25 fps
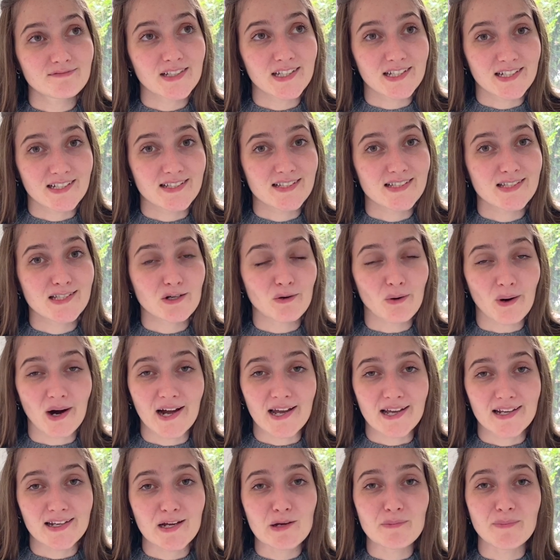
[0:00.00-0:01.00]
it is
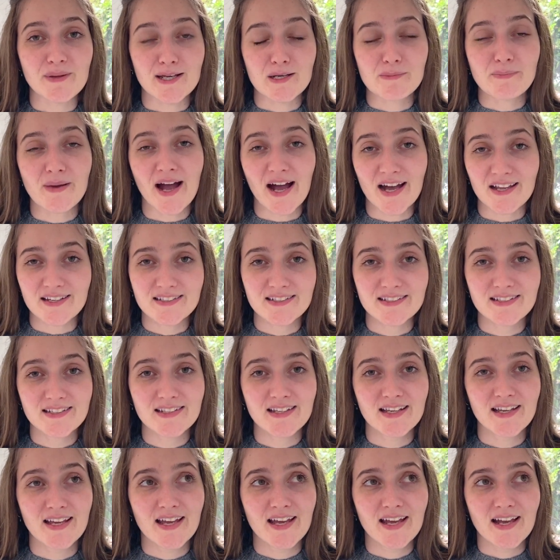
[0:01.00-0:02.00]
quite a big
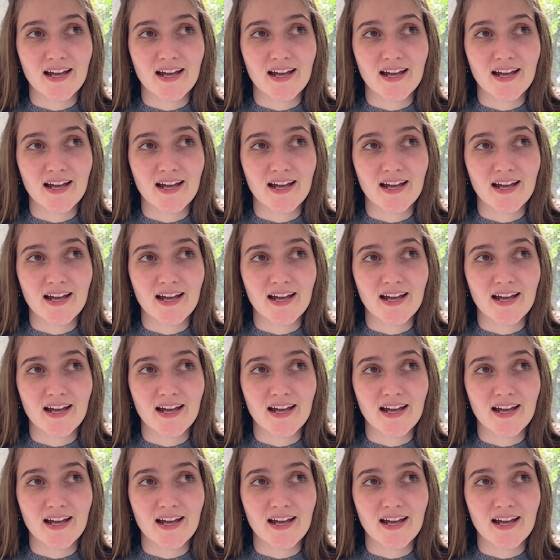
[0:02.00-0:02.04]
pattern.